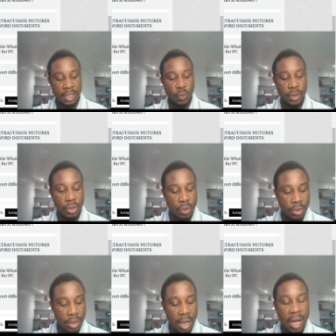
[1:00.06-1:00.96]
the
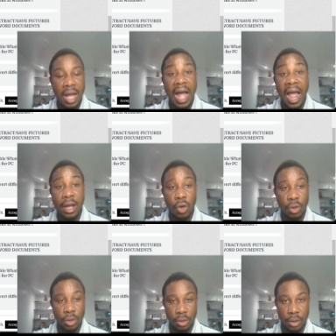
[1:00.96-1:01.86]
Windows
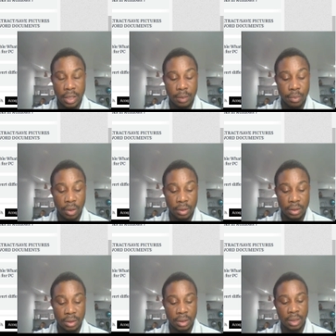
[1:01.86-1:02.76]
icon on your keyboard.